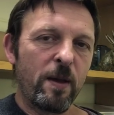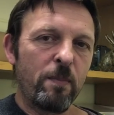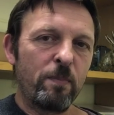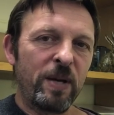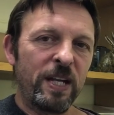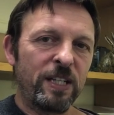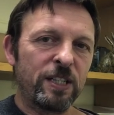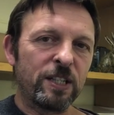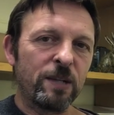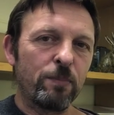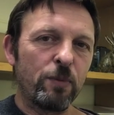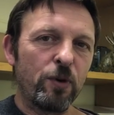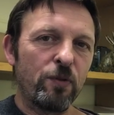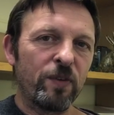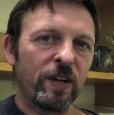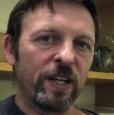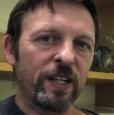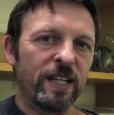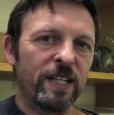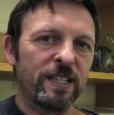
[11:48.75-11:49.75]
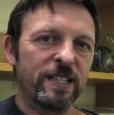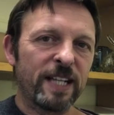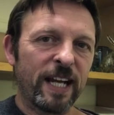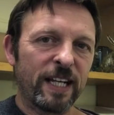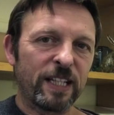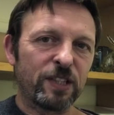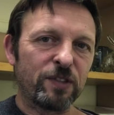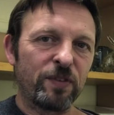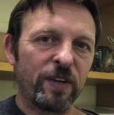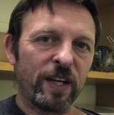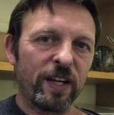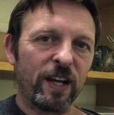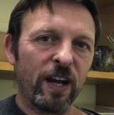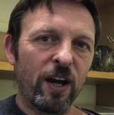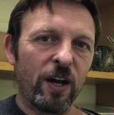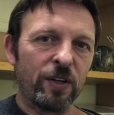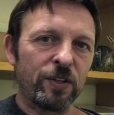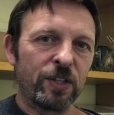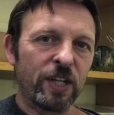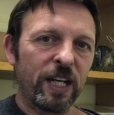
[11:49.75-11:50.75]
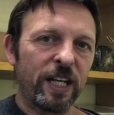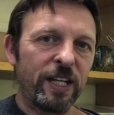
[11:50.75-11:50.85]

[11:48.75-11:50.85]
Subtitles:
Peter moving an index finger under